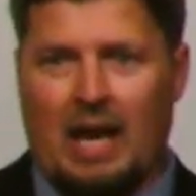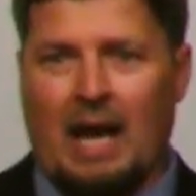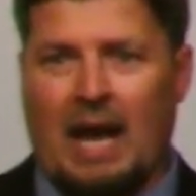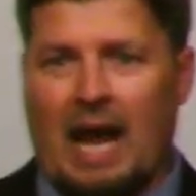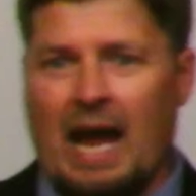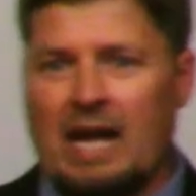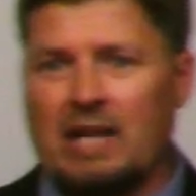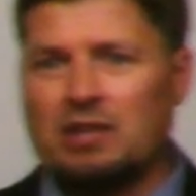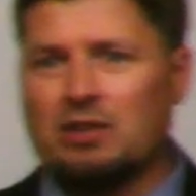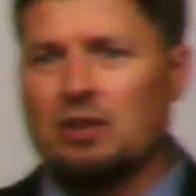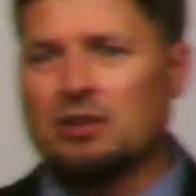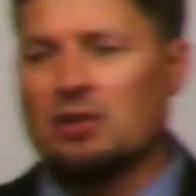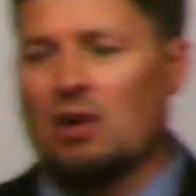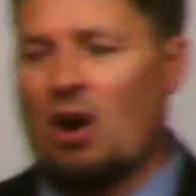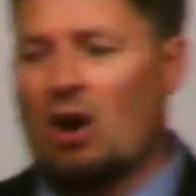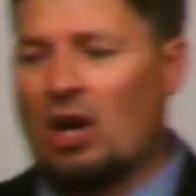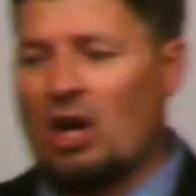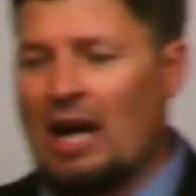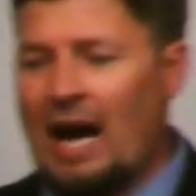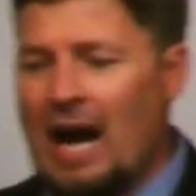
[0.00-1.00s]
angels
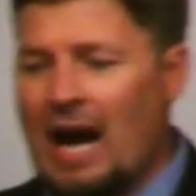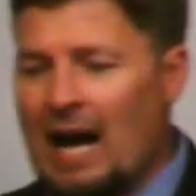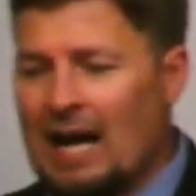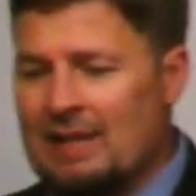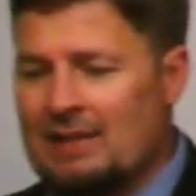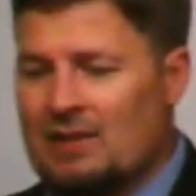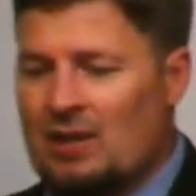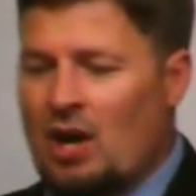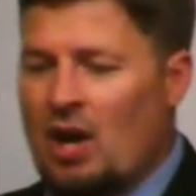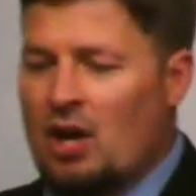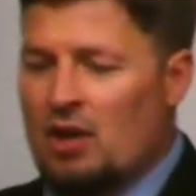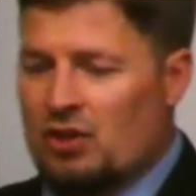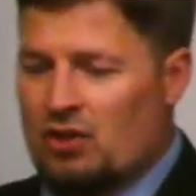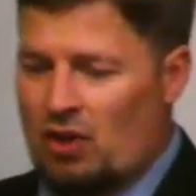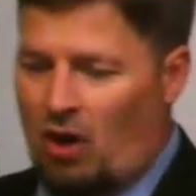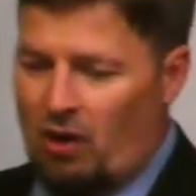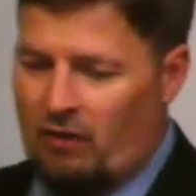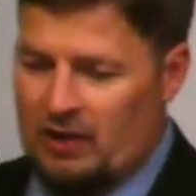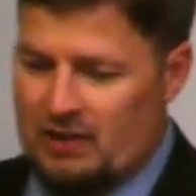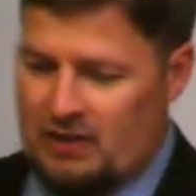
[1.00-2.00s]
are God's
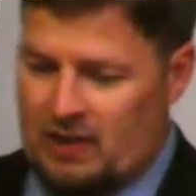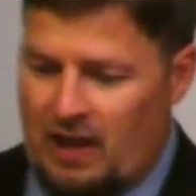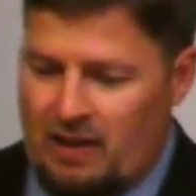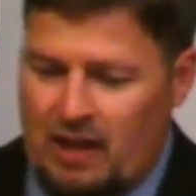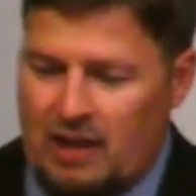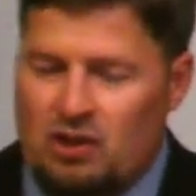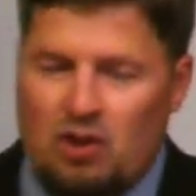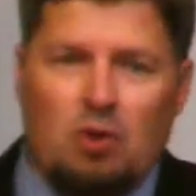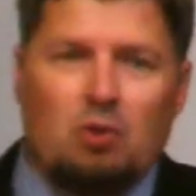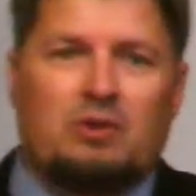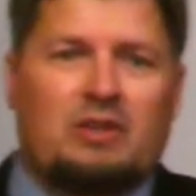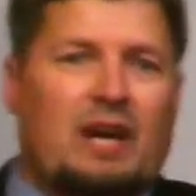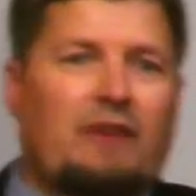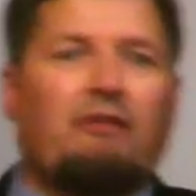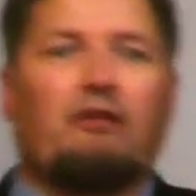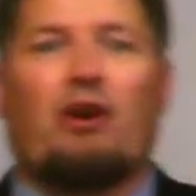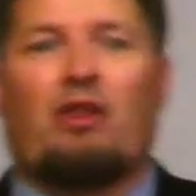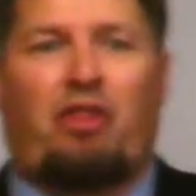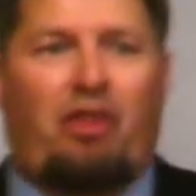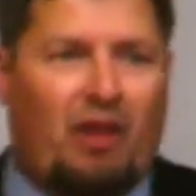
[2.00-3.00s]
servants, and they do
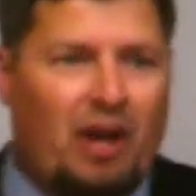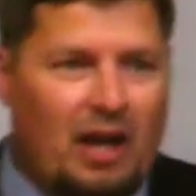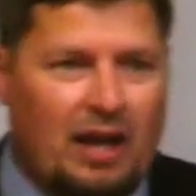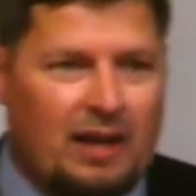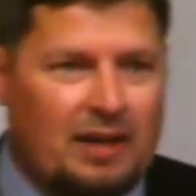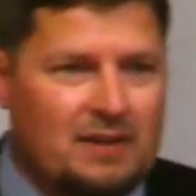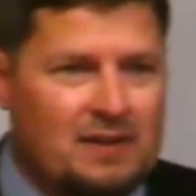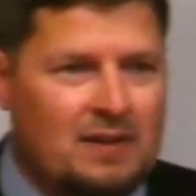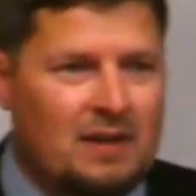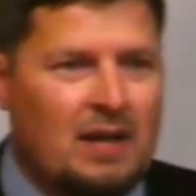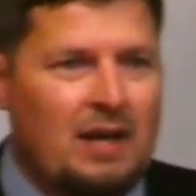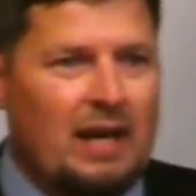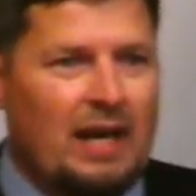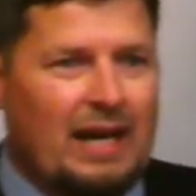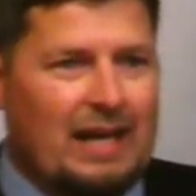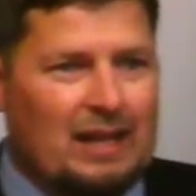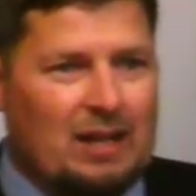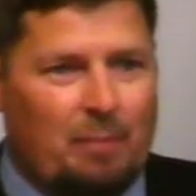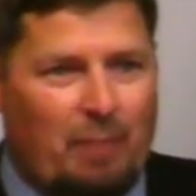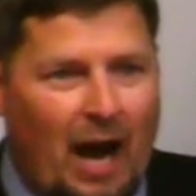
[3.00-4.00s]
different things
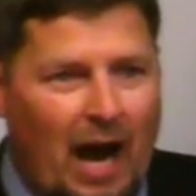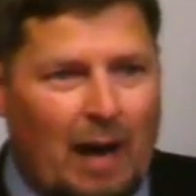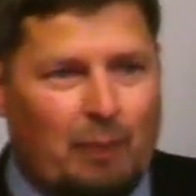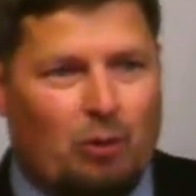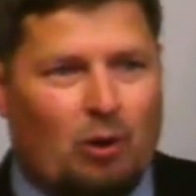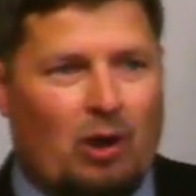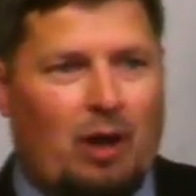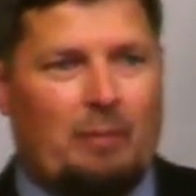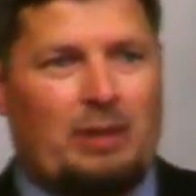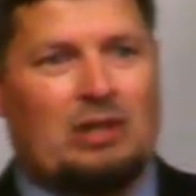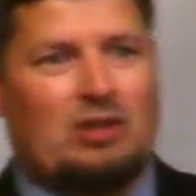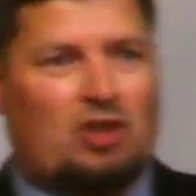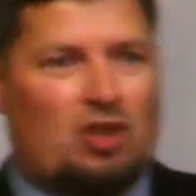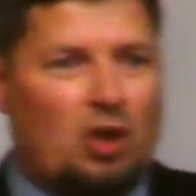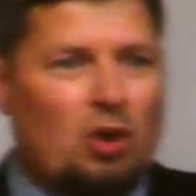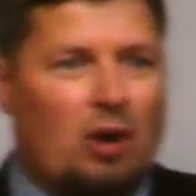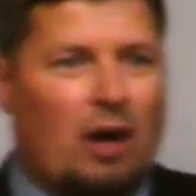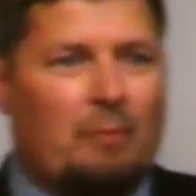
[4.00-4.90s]
in the Bible. I mean, two.